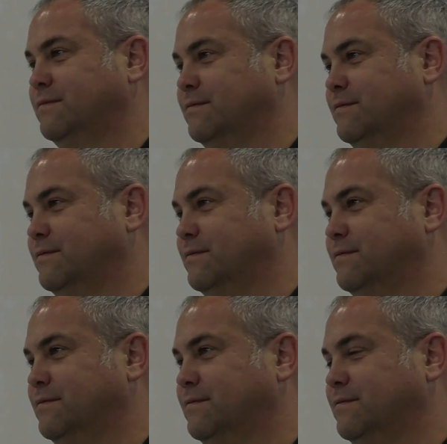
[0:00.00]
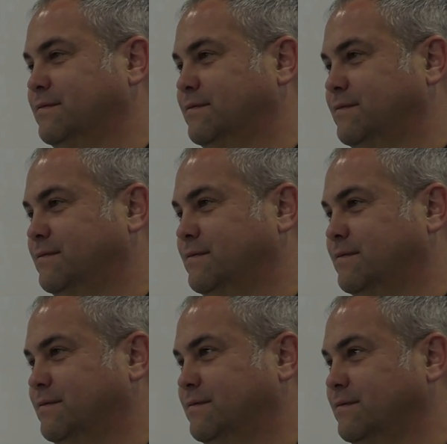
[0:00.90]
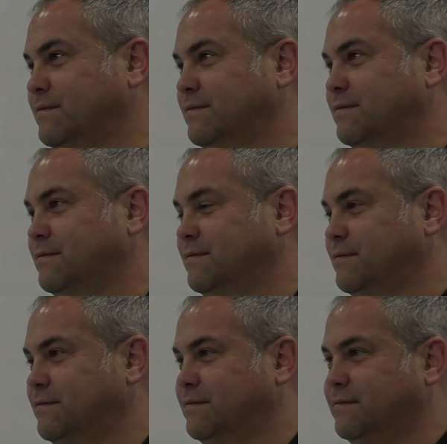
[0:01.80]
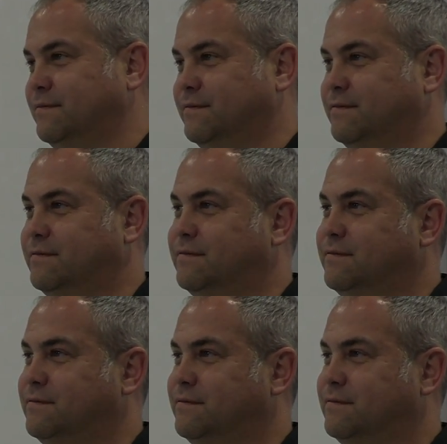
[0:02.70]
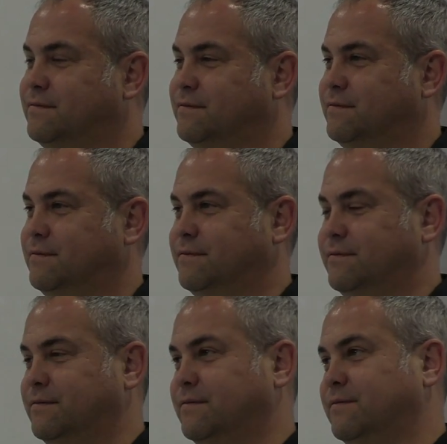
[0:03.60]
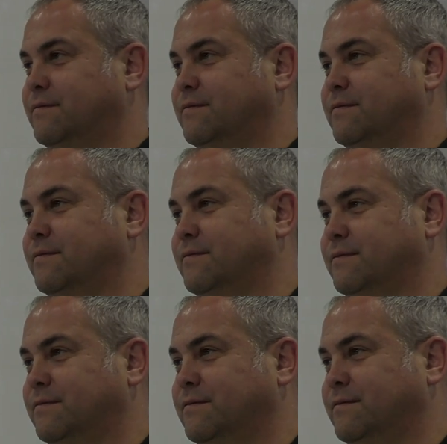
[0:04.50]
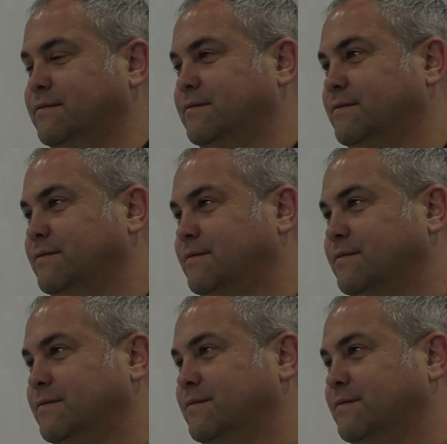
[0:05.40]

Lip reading: (silent)